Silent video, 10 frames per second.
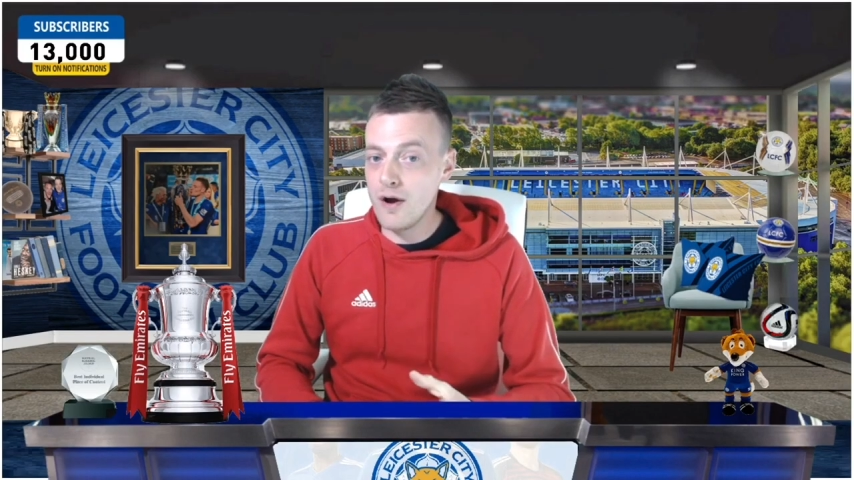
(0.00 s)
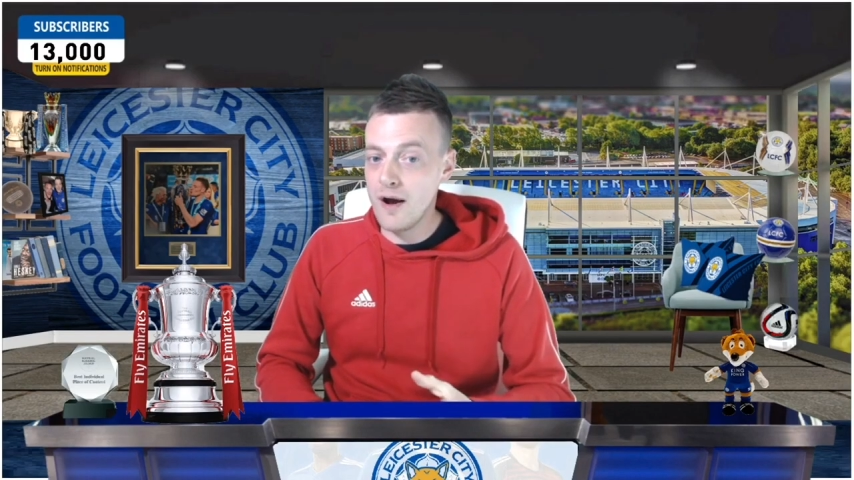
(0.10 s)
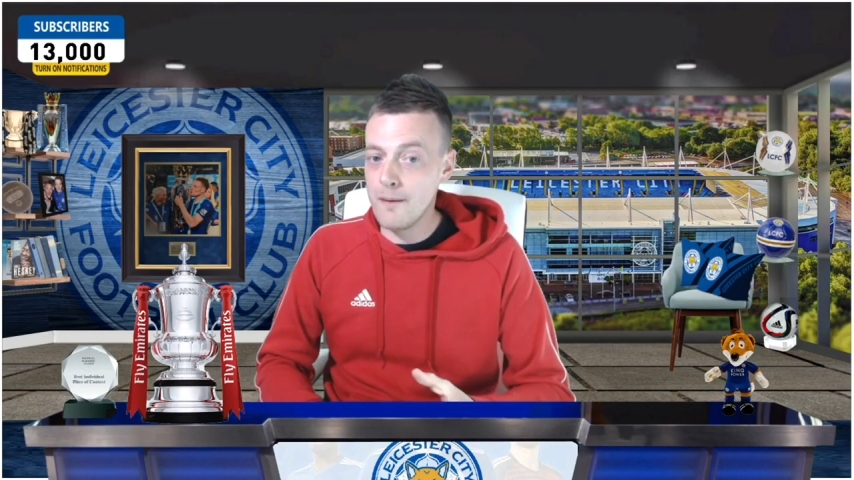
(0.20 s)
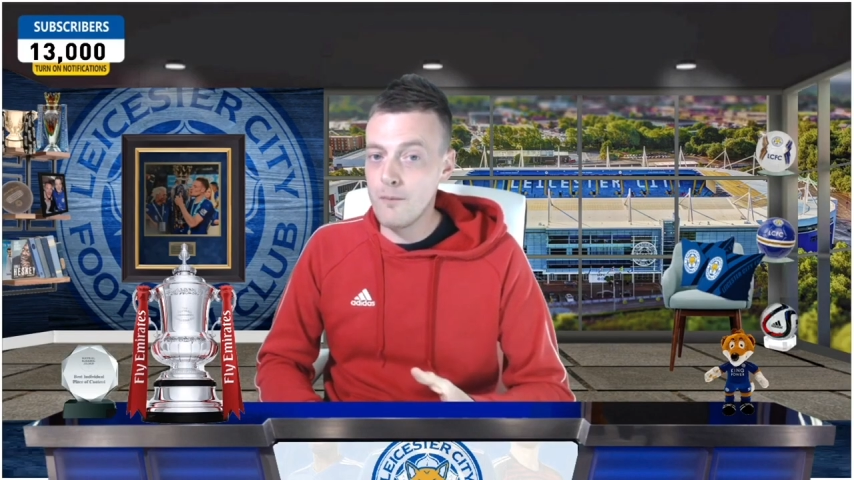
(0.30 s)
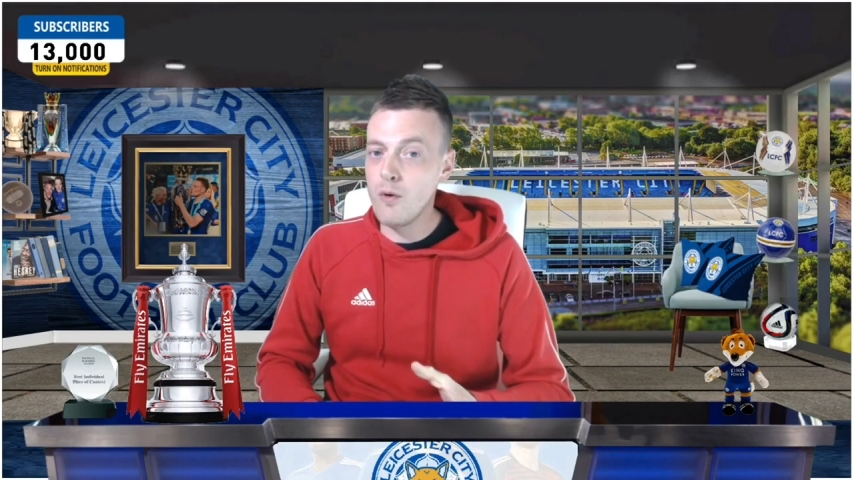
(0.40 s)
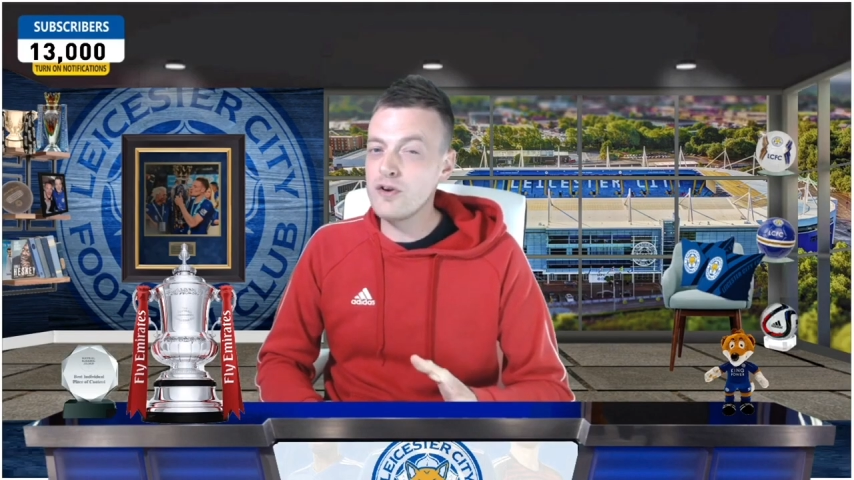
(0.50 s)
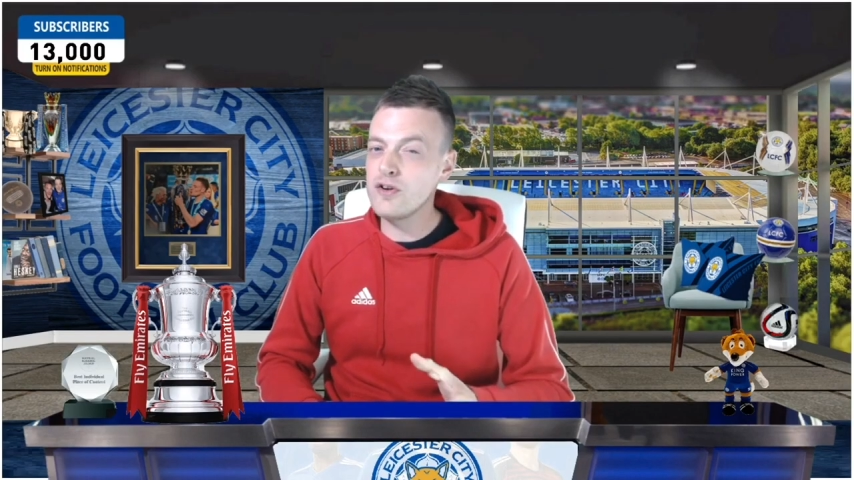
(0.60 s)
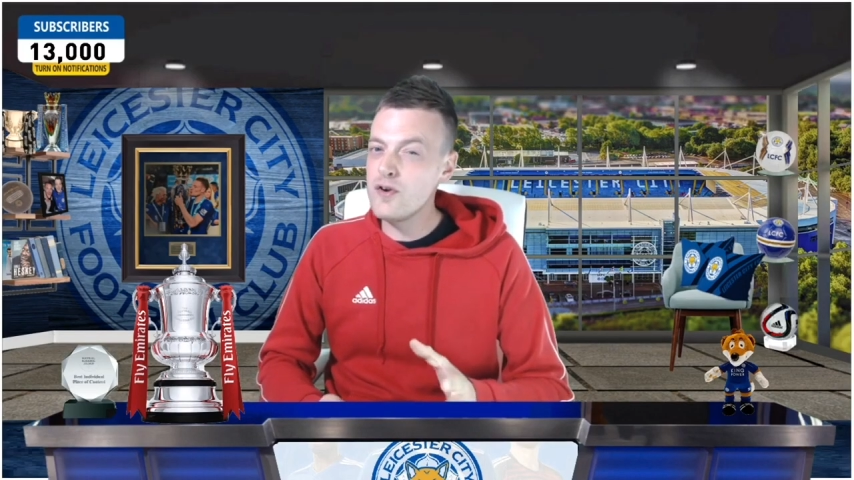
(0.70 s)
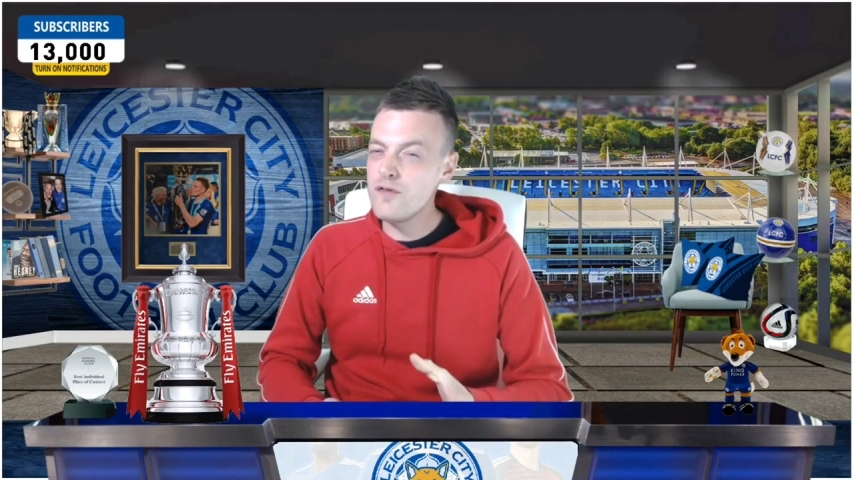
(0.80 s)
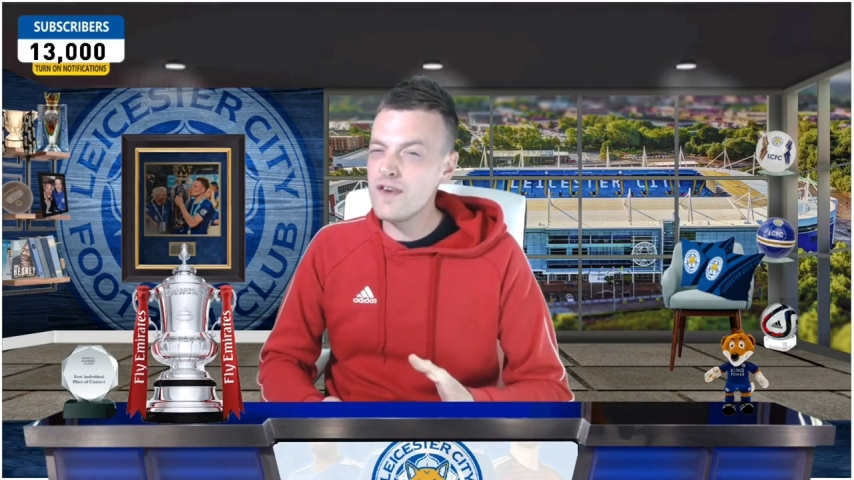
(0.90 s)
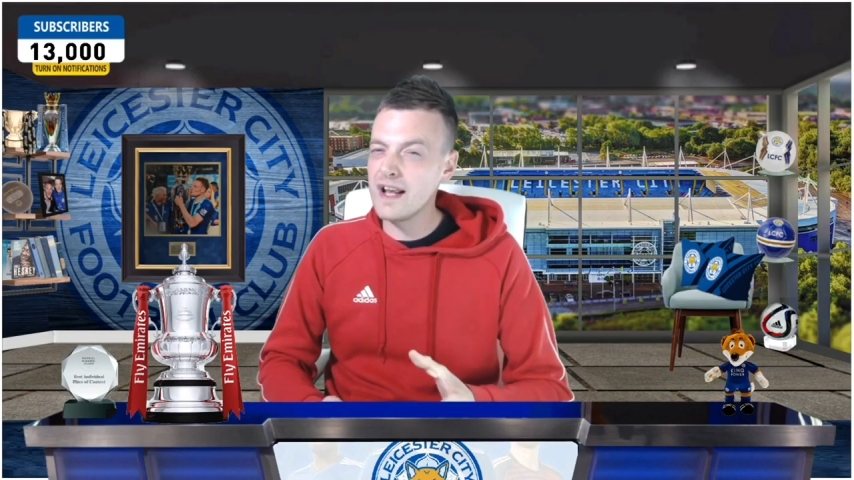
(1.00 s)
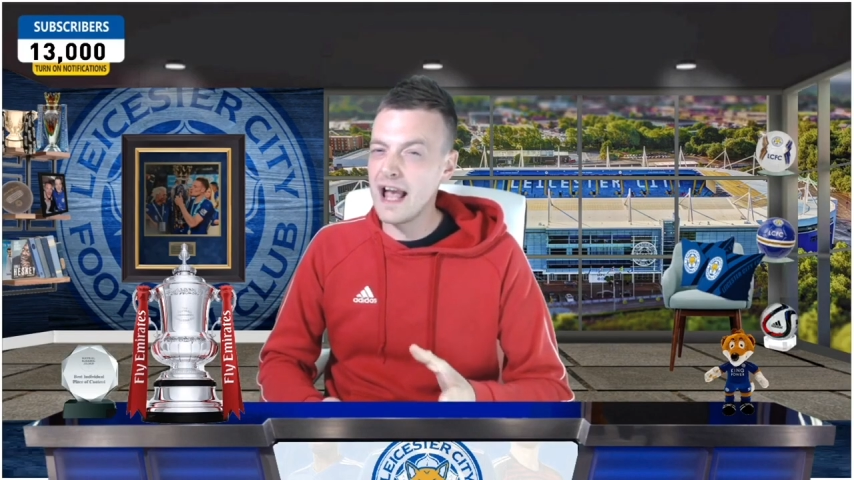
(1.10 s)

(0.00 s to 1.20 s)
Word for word: Um, what do you think